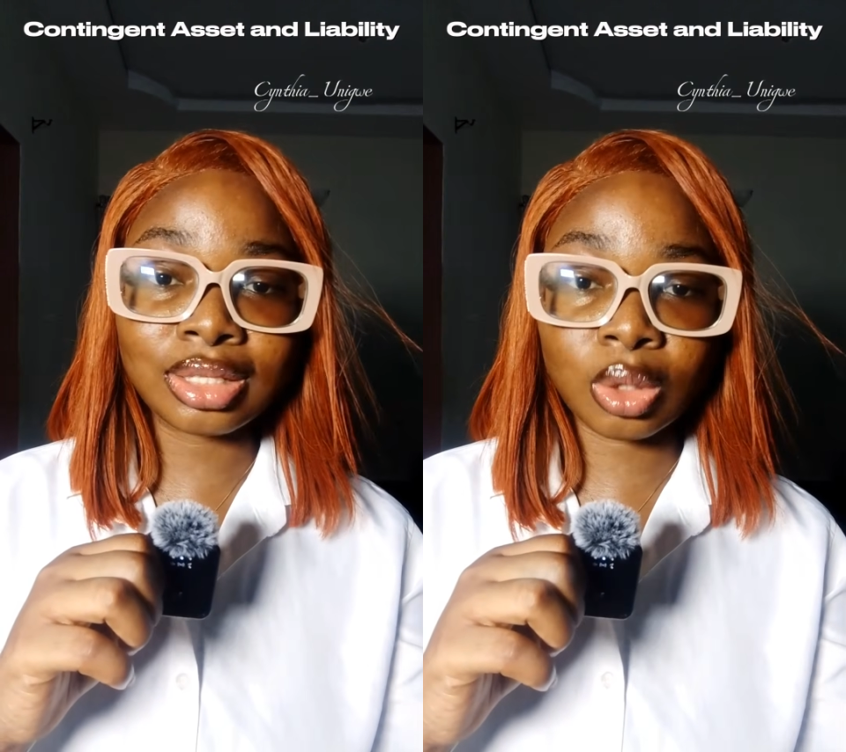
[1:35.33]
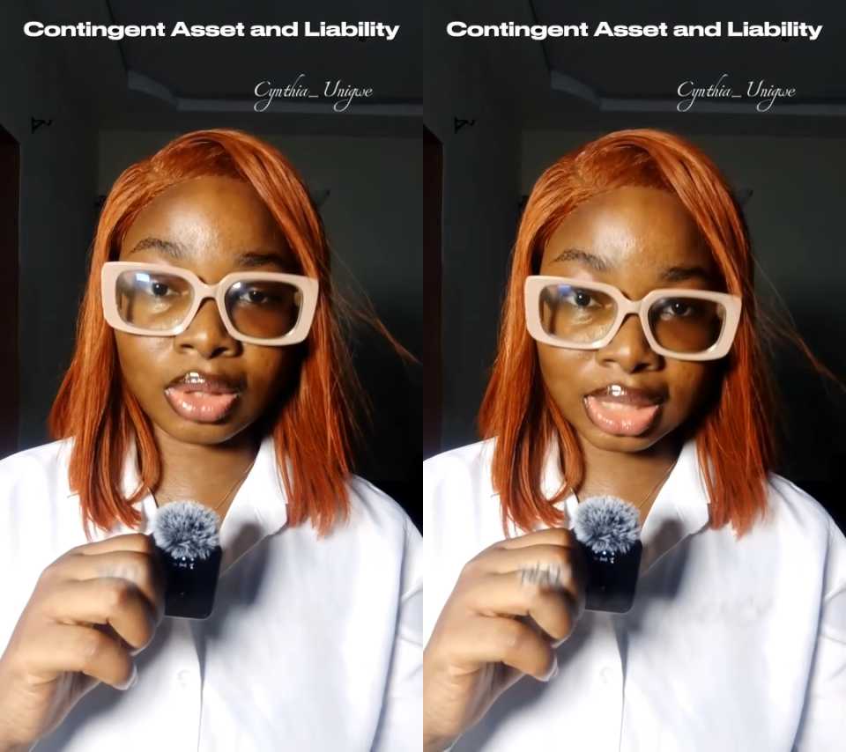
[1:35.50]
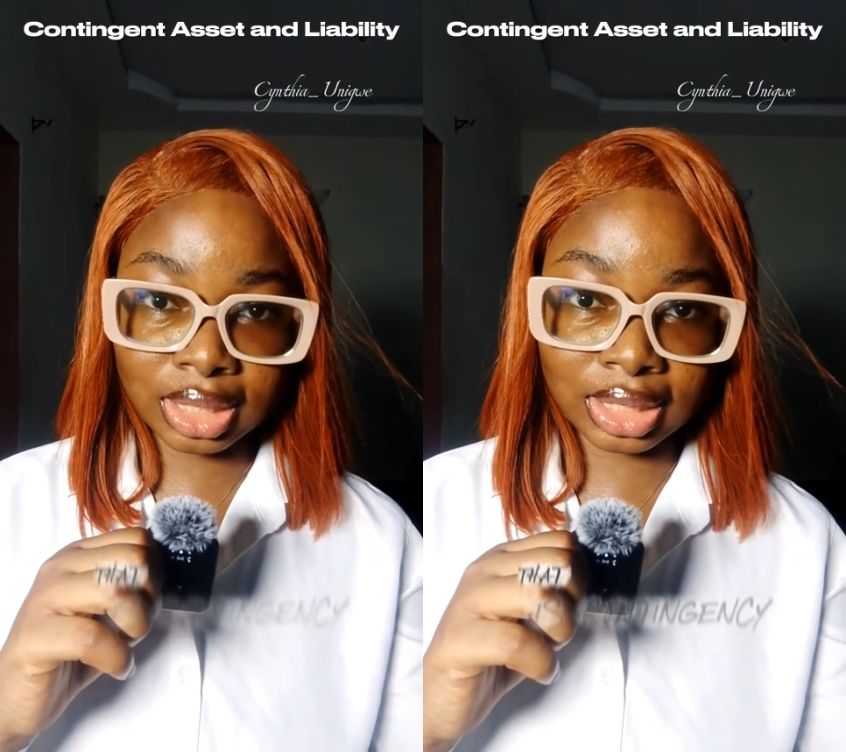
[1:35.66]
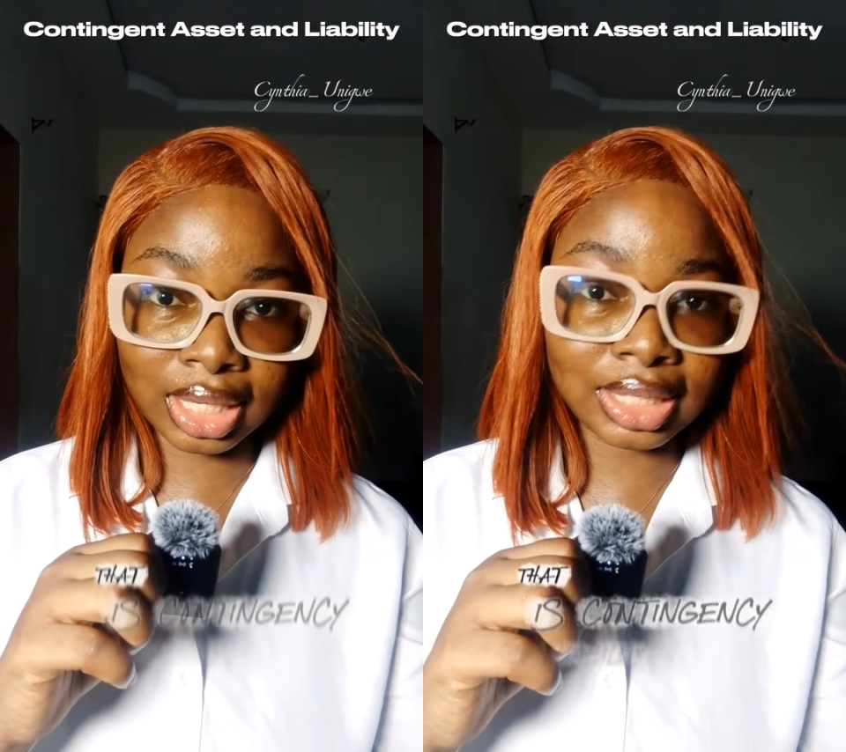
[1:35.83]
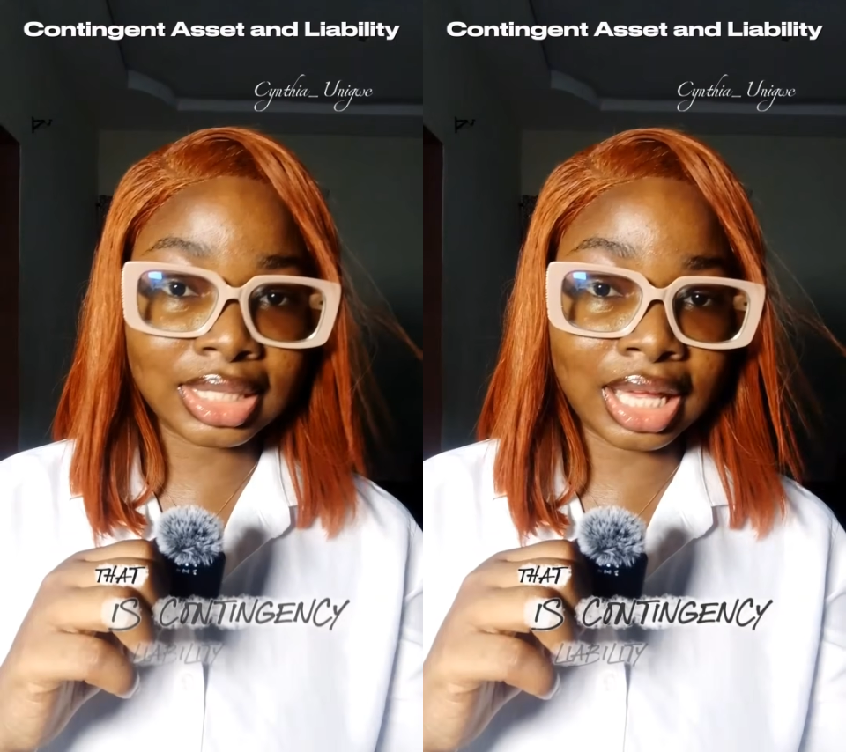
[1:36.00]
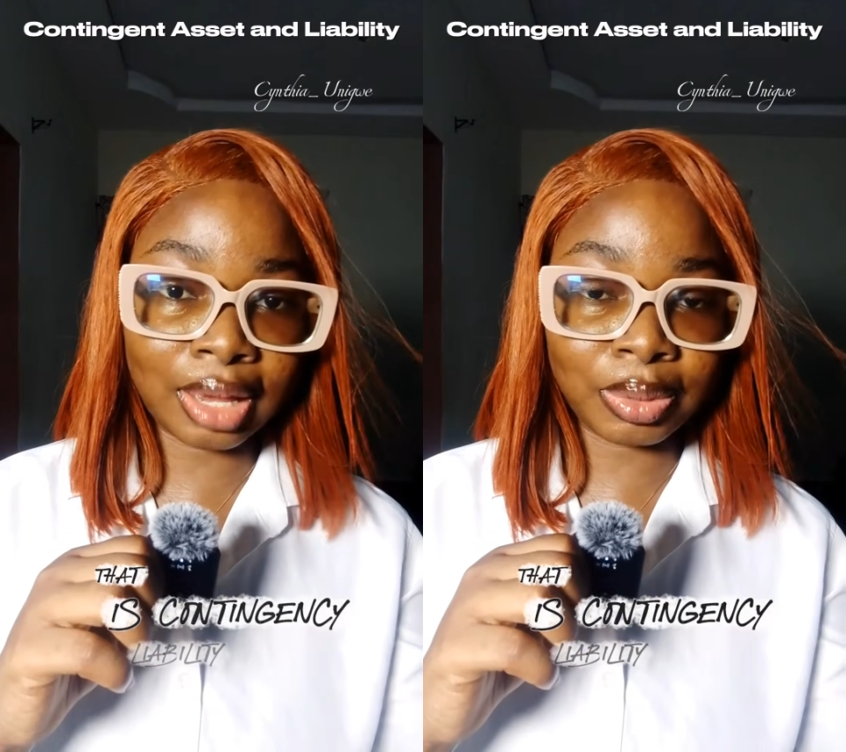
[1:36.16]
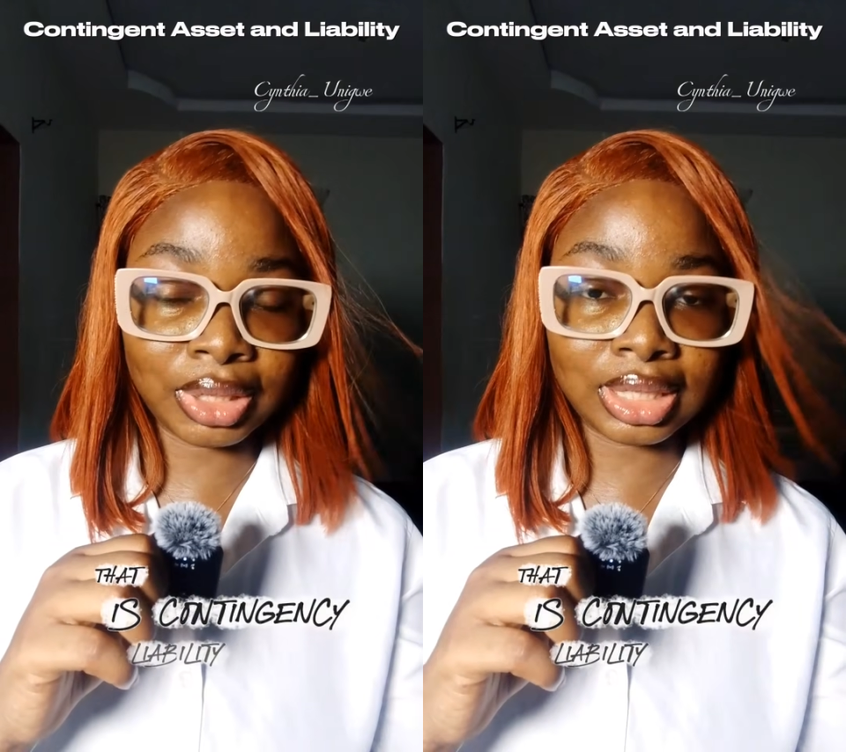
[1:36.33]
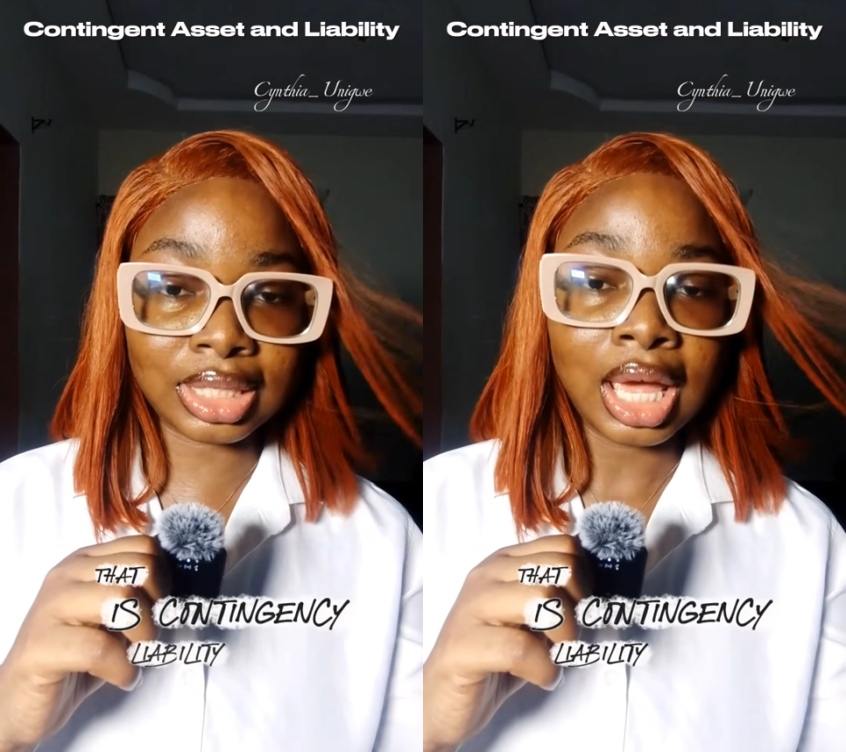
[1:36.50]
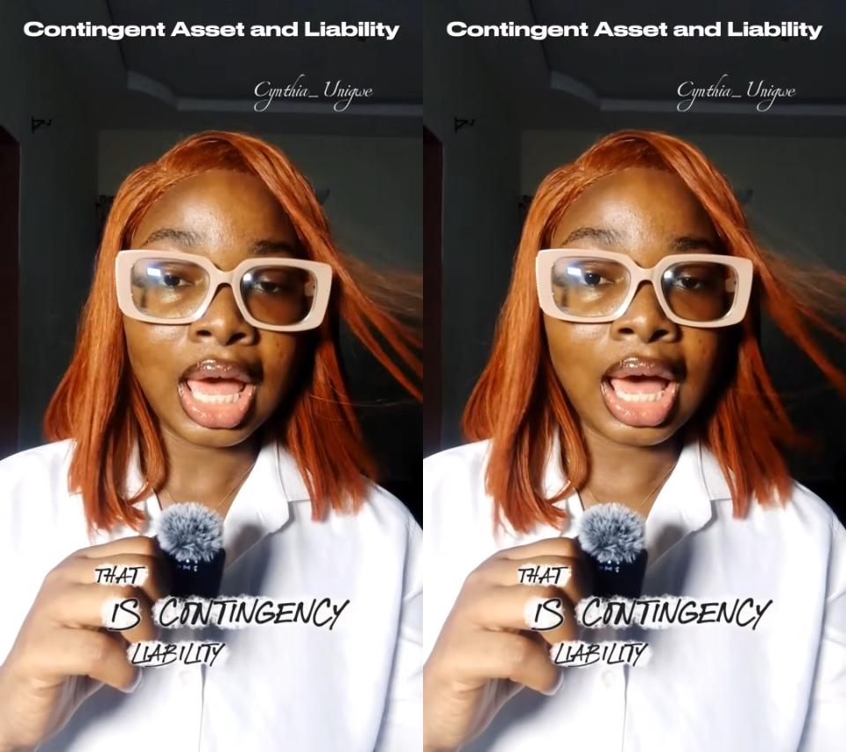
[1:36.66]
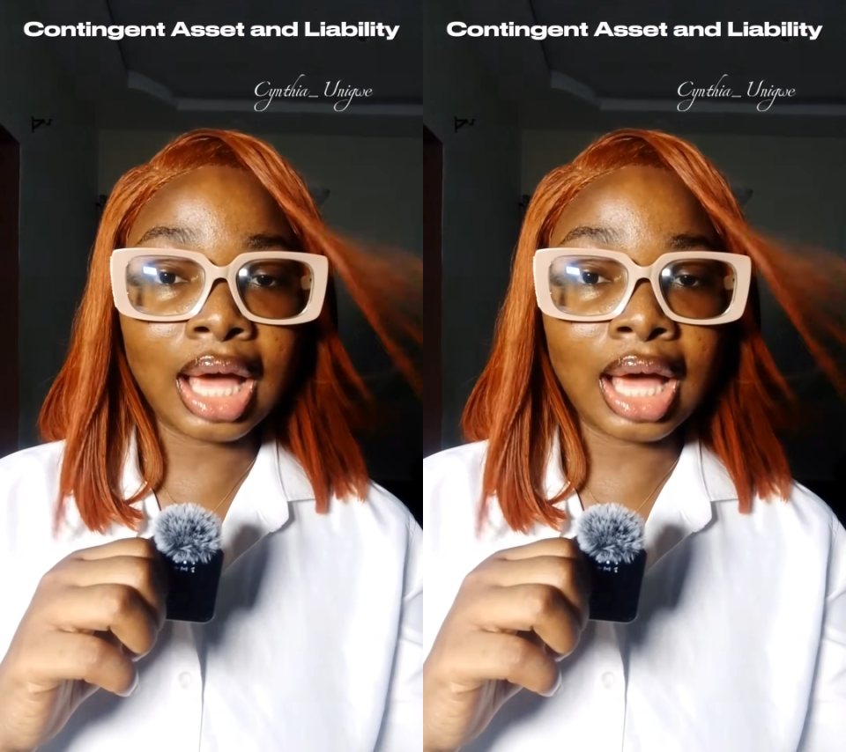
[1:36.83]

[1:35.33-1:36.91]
is contingent liability.